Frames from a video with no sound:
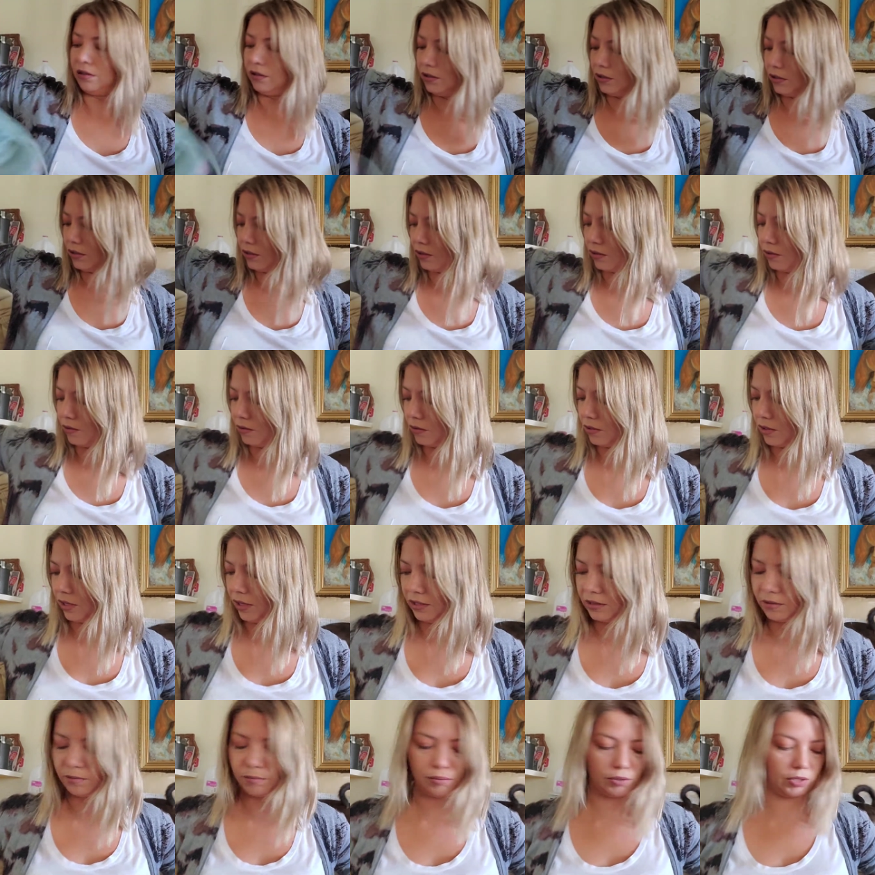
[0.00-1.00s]
So
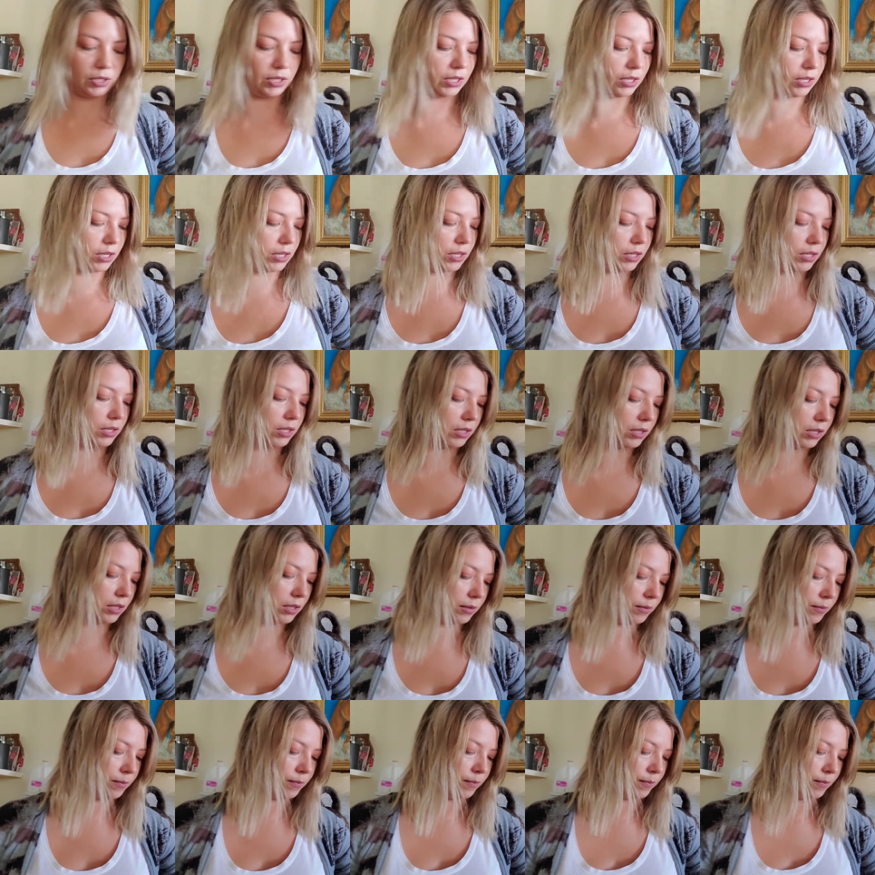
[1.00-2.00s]
that's pretty good.
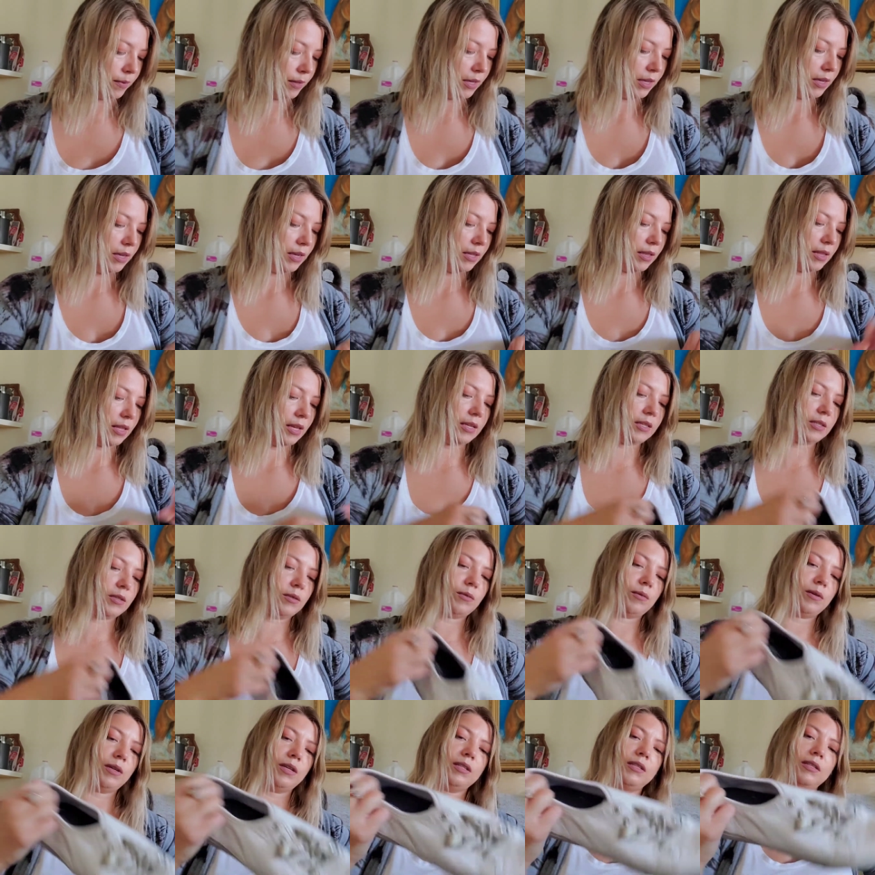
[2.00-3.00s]
Next
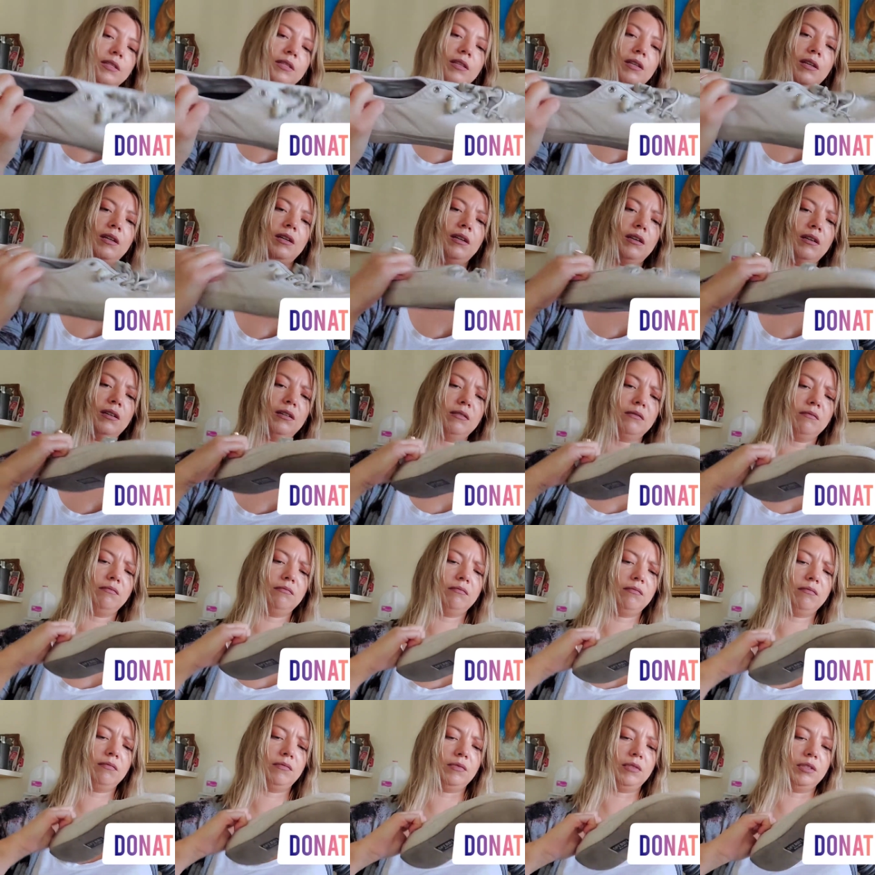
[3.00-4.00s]
ones are,
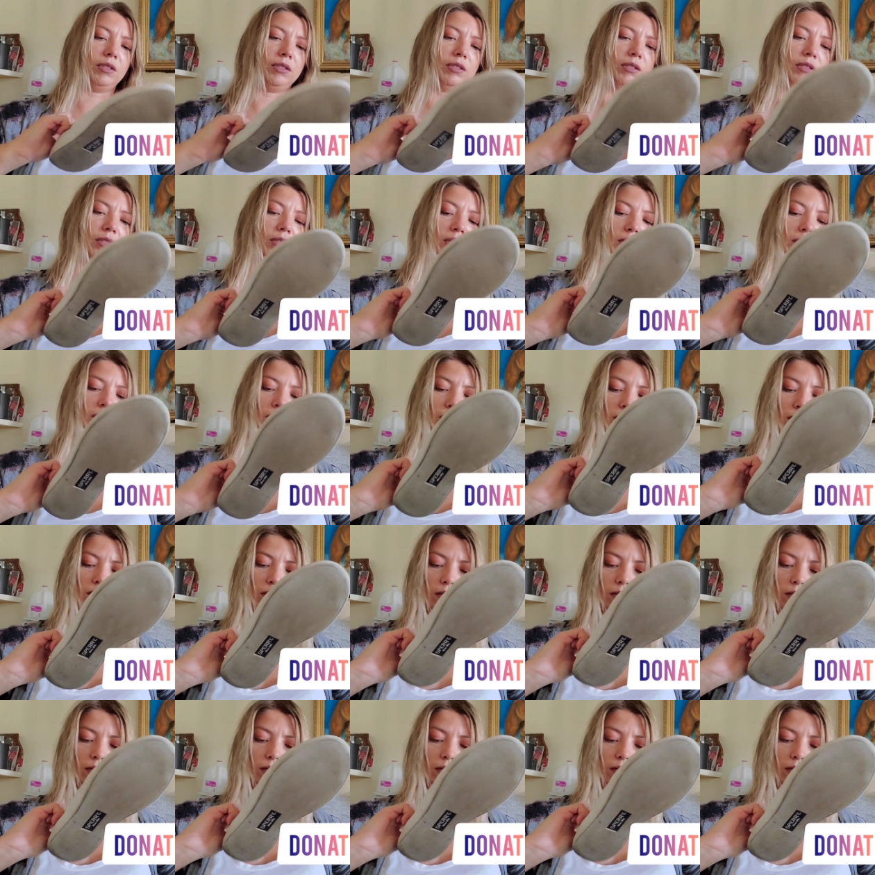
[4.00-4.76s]
what's this?